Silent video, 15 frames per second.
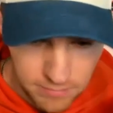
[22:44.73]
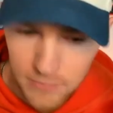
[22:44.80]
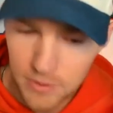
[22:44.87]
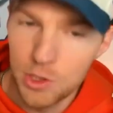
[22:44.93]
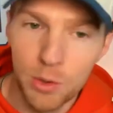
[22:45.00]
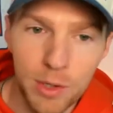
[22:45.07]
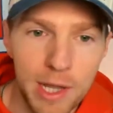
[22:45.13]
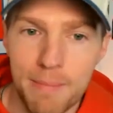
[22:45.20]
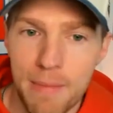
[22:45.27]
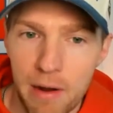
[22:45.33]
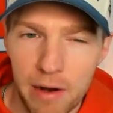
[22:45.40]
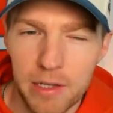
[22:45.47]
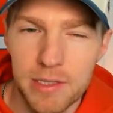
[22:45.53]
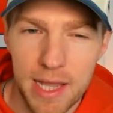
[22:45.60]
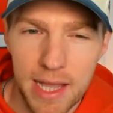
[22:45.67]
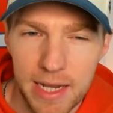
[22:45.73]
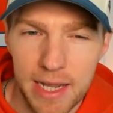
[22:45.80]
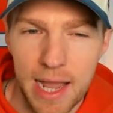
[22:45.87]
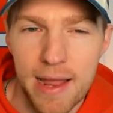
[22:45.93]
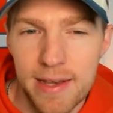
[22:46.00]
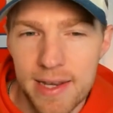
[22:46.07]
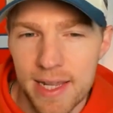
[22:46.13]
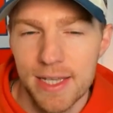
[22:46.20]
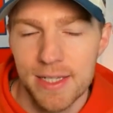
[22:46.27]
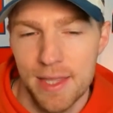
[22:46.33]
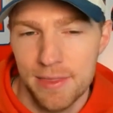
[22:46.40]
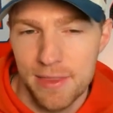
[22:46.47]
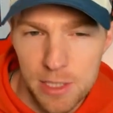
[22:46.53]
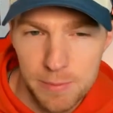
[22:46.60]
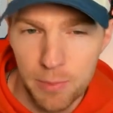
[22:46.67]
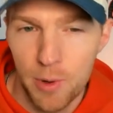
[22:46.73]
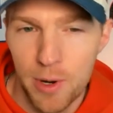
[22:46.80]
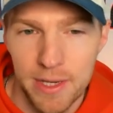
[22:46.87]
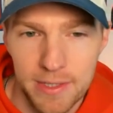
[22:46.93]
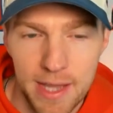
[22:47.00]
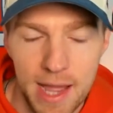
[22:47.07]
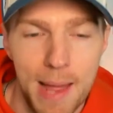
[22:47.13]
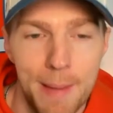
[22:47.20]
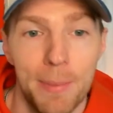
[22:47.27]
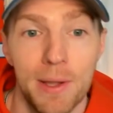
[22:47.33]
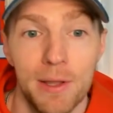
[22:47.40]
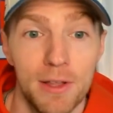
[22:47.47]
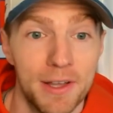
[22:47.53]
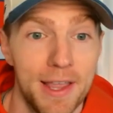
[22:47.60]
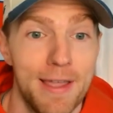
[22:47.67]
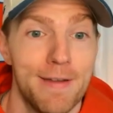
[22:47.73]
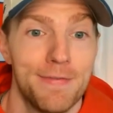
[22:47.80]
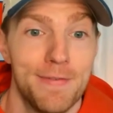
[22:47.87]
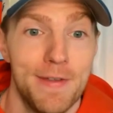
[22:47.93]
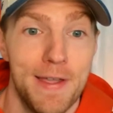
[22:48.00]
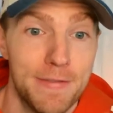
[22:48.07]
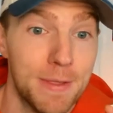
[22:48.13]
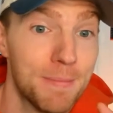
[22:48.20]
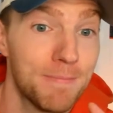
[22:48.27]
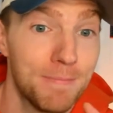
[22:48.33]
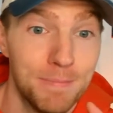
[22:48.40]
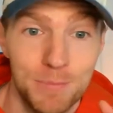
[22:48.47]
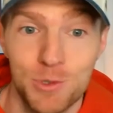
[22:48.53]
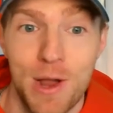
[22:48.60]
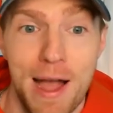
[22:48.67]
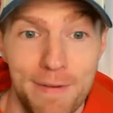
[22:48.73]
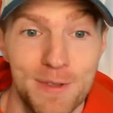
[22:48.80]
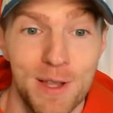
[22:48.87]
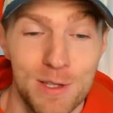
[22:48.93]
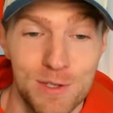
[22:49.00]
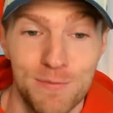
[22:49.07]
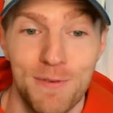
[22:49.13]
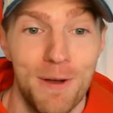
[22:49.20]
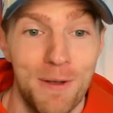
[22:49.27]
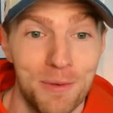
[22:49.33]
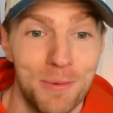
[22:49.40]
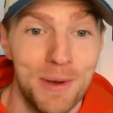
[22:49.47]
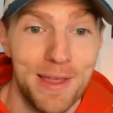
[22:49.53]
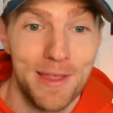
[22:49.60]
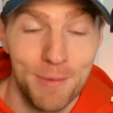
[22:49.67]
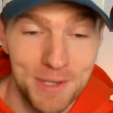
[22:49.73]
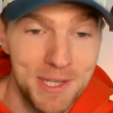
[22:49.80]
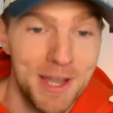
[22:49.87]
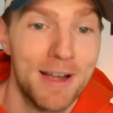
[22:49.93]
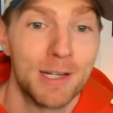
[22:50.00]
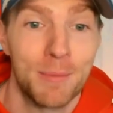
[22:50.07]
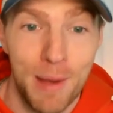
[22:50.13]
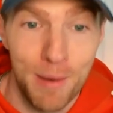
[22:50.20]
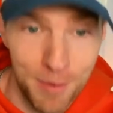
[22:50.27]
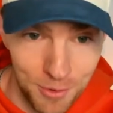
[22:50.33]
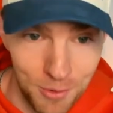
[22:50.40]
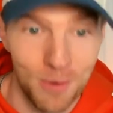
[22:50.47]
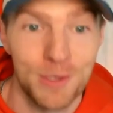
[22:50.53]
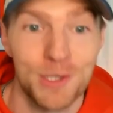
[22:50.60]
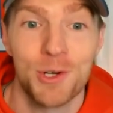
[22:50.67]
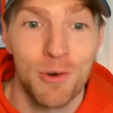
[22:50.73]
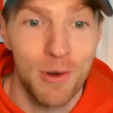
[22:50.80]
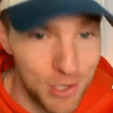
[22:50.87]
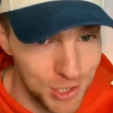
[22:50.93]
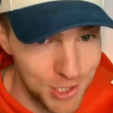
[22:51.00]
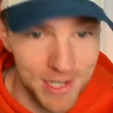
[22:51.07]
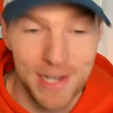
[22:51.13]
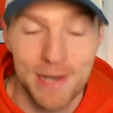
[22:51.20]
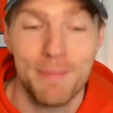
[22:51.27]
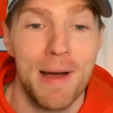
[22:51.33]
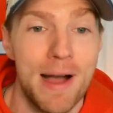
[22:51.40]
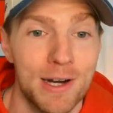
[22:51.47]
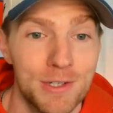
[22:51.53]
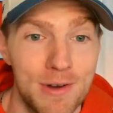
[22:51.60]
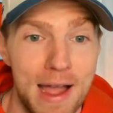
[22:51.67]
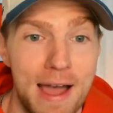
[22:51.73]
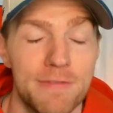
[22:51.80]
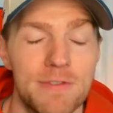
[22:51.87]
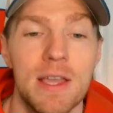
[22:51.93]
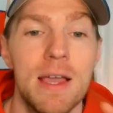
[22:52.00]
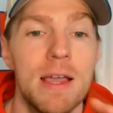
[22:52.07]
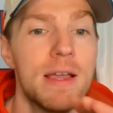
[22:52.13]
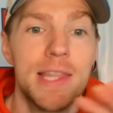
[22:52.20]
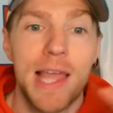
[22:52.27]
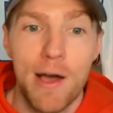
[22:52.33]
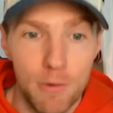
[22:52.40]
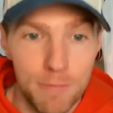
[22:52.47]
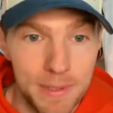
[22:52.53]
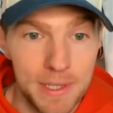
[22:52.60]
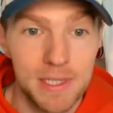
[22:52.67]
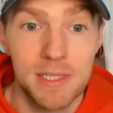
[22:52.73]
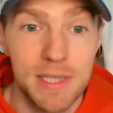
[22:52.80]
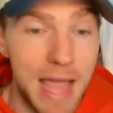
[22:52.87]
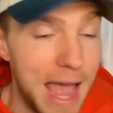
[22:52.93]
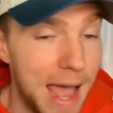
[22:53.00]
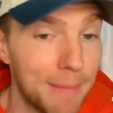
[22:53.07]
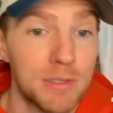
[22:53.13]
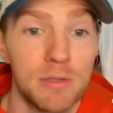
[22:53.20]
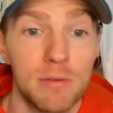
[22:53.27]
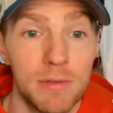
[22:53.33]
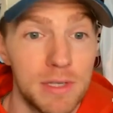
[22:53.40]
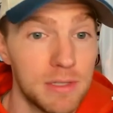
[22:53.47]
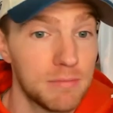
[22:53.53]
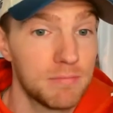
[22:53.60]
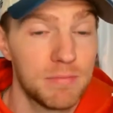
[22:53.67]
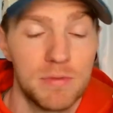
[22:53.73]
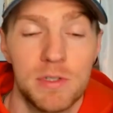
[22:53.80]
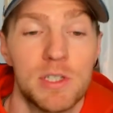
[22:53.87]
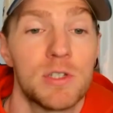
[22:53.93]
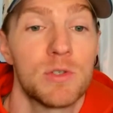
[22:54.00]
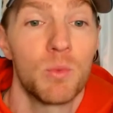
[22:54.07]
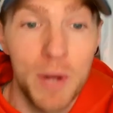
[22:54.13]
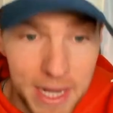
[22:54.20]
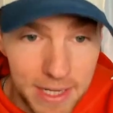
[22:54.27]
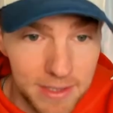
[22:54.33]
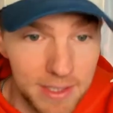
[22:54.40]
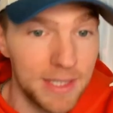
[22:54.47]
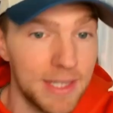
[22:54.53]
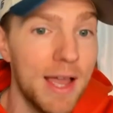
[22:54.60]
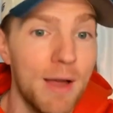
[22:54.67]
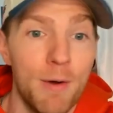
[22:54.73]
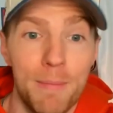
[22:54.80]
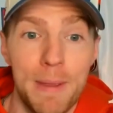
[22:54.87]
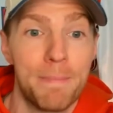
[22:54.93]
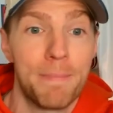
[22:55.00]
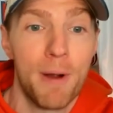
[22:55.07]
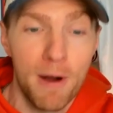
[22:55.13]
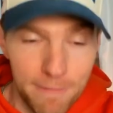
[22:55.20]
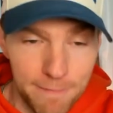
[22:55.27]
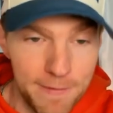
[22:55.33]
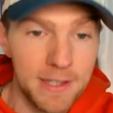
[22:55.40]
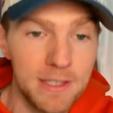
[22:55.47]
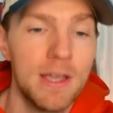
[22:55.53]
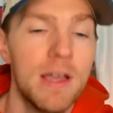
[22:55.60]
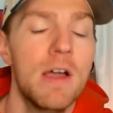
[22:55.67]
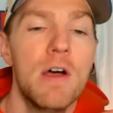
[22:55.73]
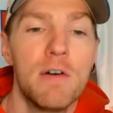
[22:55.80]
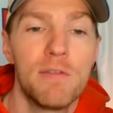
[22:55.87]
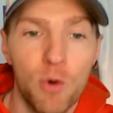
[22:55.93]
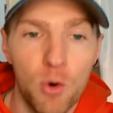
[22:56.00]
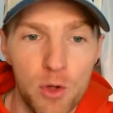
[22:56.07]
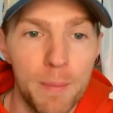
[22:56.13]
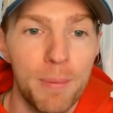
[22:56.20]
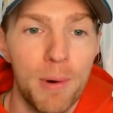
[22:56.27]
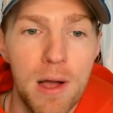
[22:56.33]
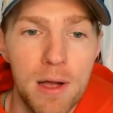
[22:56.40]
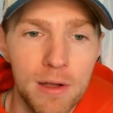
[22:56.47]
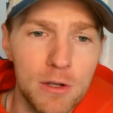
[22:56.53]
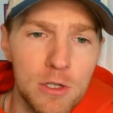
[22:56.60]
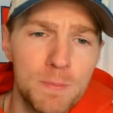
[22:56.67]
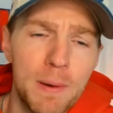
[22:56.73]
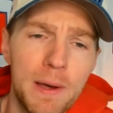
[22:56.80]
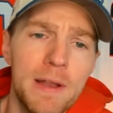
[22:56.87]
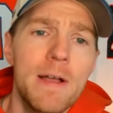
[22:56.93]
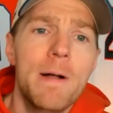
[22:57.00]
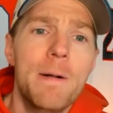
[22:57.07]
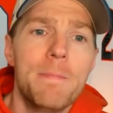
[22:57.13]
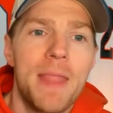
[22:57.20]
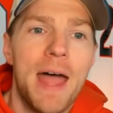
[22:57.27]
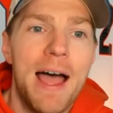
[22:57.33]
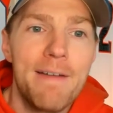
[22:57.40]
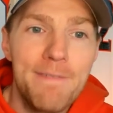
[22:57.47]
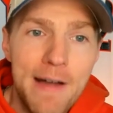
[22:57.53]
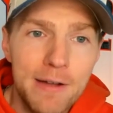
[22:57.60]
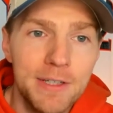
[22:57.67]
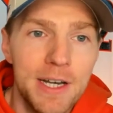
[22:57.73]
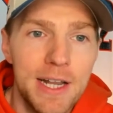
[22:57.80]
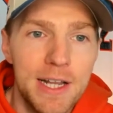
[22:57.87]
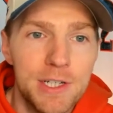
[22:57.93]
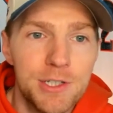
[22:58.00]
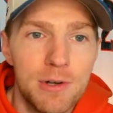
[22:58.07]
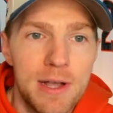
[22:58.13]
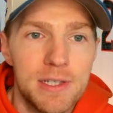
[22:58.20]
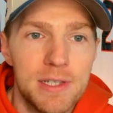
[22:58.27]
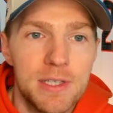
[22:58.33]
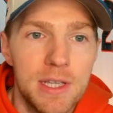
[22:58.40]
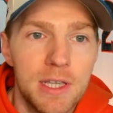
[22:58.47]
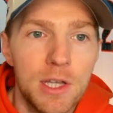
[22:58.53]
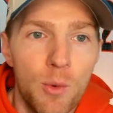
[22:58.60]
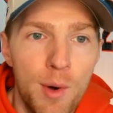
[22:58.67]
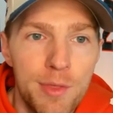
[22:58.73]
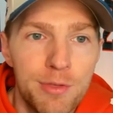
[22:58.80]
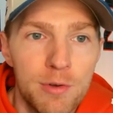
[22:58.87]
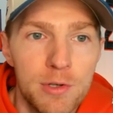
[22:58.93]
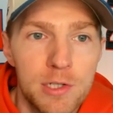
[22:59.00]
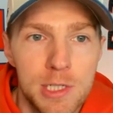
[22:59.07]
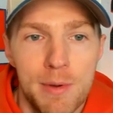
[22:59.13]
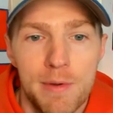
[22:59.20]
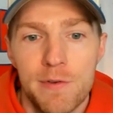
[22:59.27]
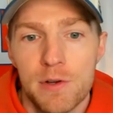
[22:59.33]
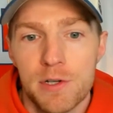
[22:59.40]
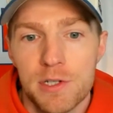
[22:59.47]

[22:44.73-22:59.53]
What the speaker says: Don't get married to any ideas at this point in time. But look, if the draft does fall the way that we talked about with Orange crushing it mock draft, that would be absolutely sweet, and that would be perfect for the Broncos. But I found it interesting going through some of your